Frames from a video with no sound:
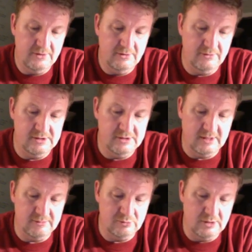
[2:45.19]
3
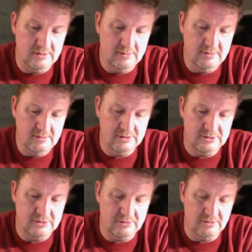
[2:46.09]
times 1
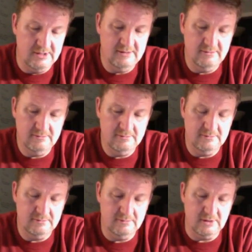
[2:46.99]
is 3.
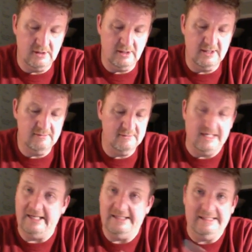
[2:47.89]
Alright,
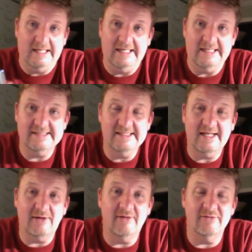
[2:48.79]
and that's it. I
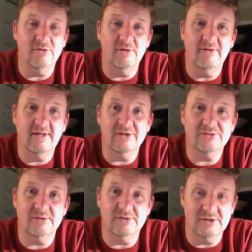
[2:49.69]
don't have to do anything else
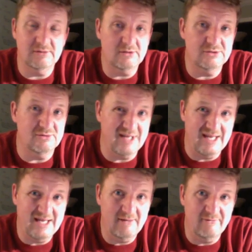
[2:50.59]
with the zeros. You
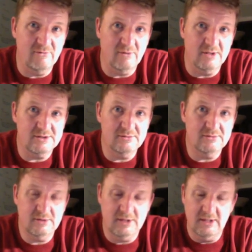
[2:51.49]
can if you want to,
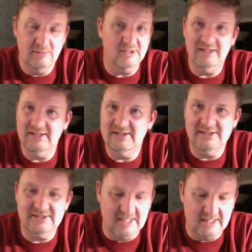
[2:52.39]
but
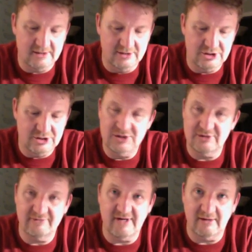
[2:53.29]
it's not going to change
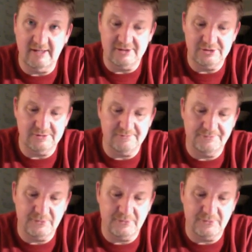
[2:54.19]
your final answer.